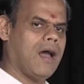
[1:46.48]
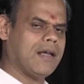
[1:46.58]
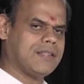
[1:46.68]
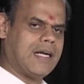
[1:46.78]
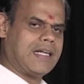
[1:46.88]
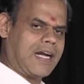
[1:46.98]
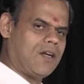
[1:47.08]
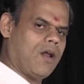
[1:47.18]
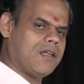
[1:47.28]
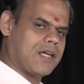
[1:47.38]
As a
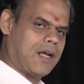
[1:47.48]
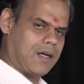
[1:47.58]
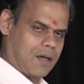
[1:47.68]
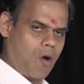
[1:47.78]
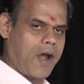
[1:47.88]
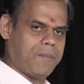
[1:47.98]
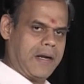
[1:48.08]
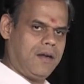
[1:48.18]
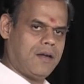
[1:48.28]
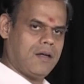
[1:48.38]
technological
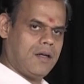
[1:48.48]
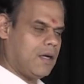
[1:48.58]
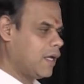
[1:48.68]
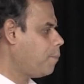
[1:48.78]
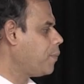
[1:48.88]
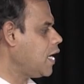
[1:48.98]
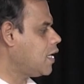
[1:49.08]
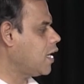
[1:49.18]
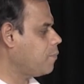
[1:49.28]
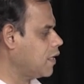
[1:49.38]
requirement, a
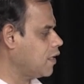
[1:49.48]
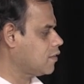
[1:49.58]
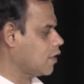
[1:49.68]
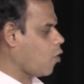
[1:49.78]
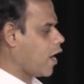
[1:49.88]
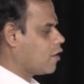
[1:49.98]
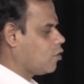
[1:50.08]
pre-treatment is required.